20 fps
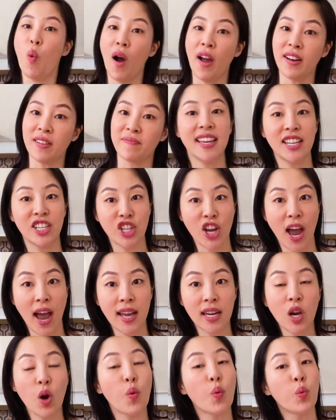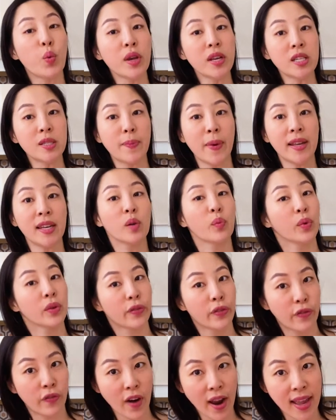One, in China, we spend it
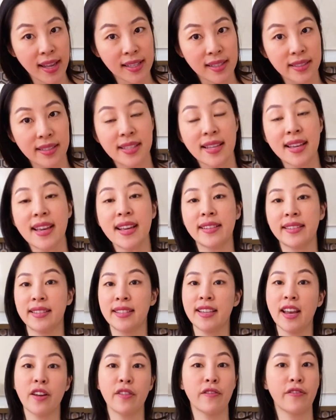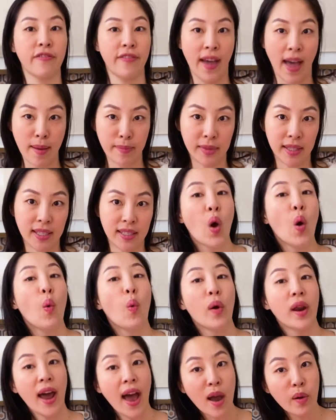with friends instead of family.
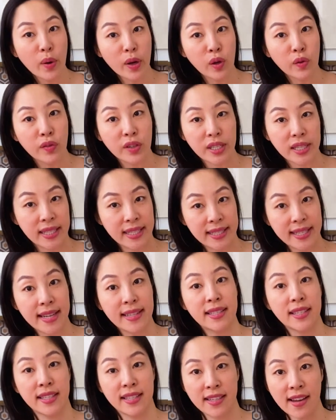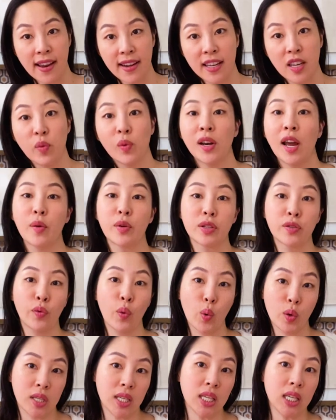When I went over to the States to study when I was
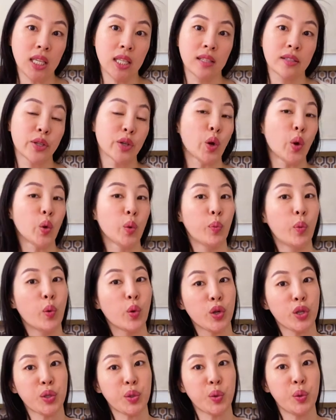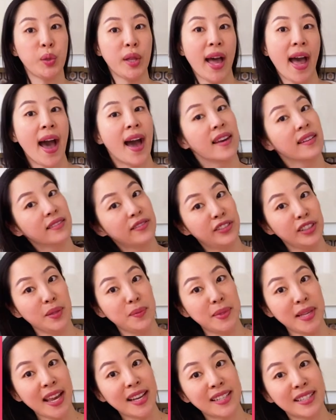14 to go to boarding school at
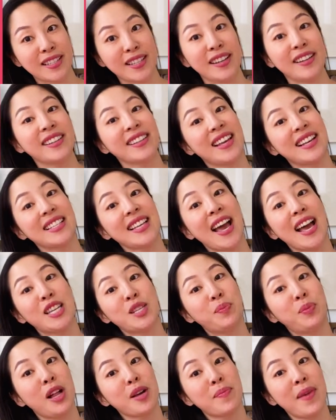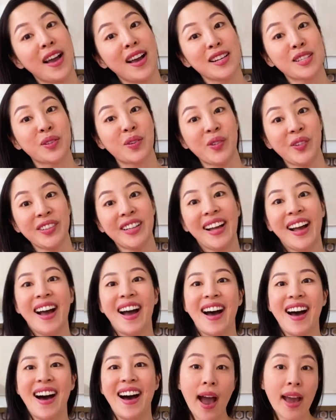Phillips Exeter, yes, I had to plug my high school,
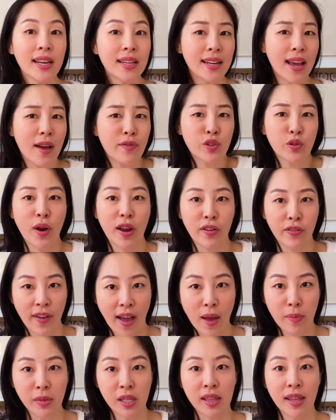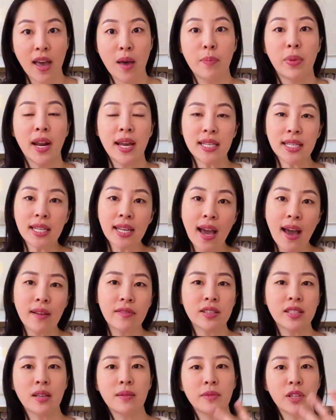I didn't have direct family there, but I did
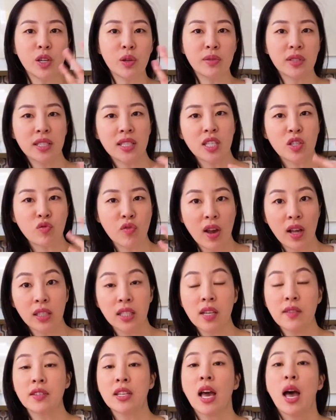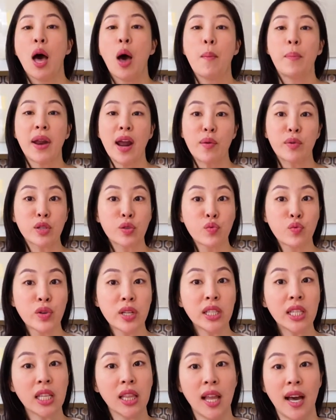have some, you know, distant relatives, but I was
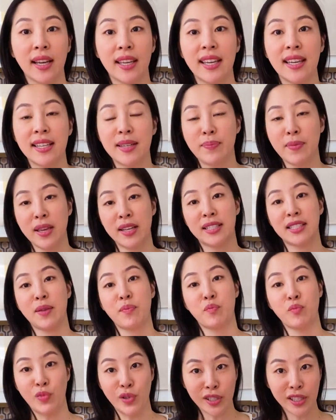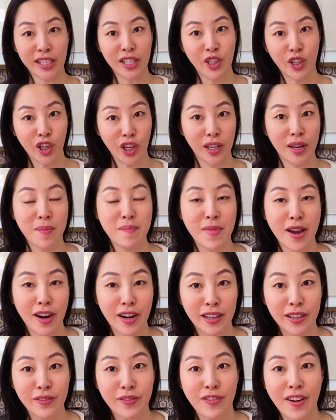really lucky to make some really good
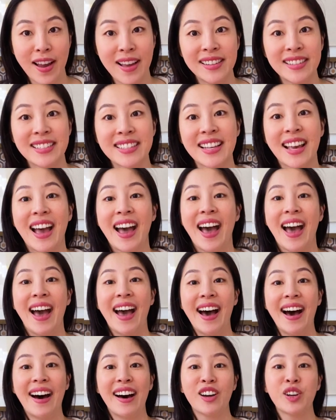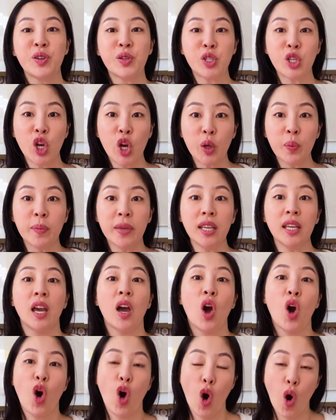American friends who took me
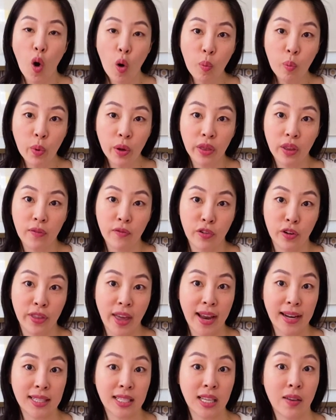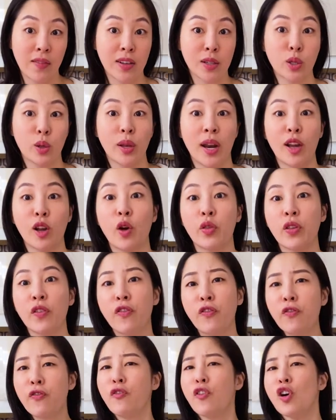home with them for Thanksgiving so that I got the
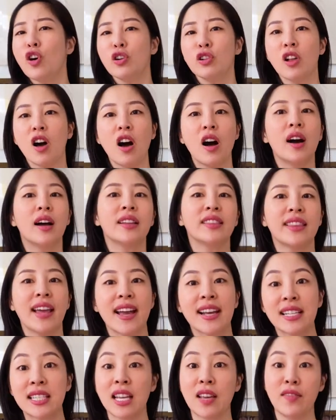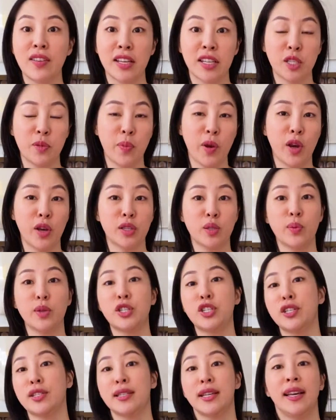full-on Thanksgiving experience,
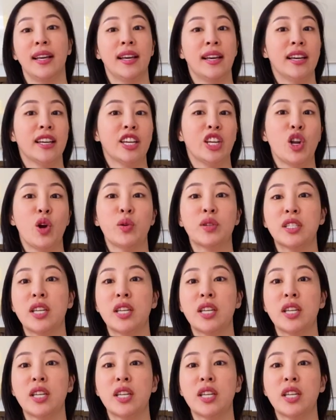which is, you know,